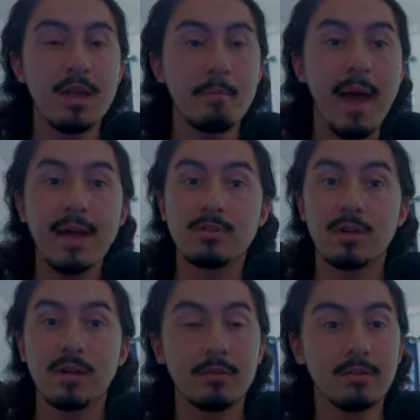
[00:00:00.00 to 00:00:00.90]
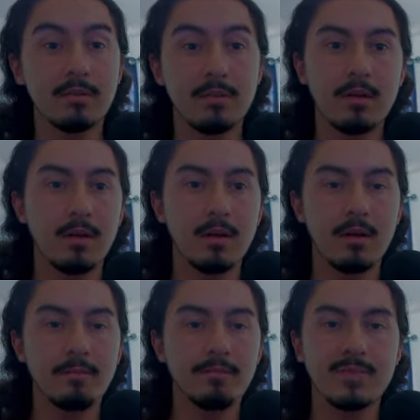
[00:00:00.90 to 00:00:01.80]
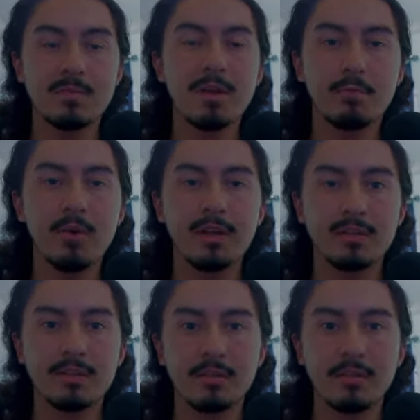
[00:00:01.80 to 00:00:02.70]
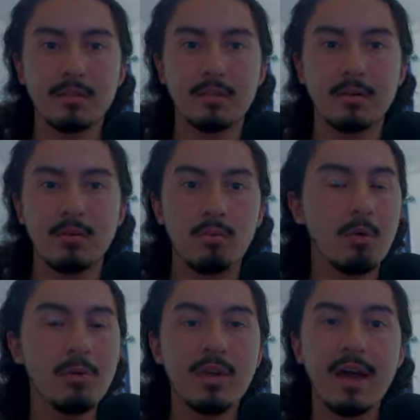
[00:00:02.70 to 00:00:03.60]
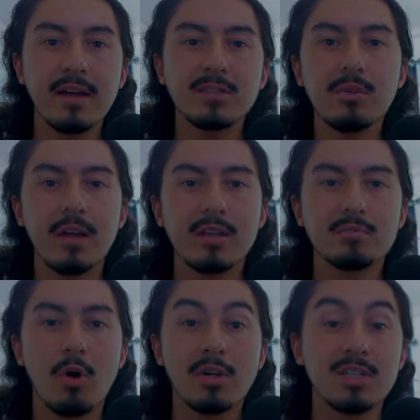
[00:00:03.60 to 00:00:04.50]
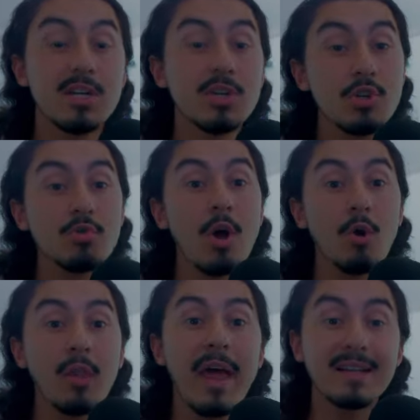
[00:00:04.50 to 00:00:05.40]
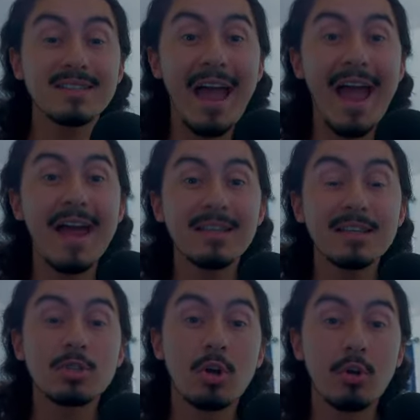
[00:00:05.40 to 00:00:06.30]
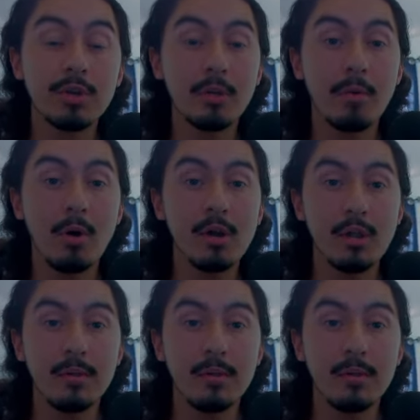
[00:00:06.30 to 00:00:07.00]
Patrick, Smith Place, what were you guys doing at these parties? Did you know Lex had this girl at the party?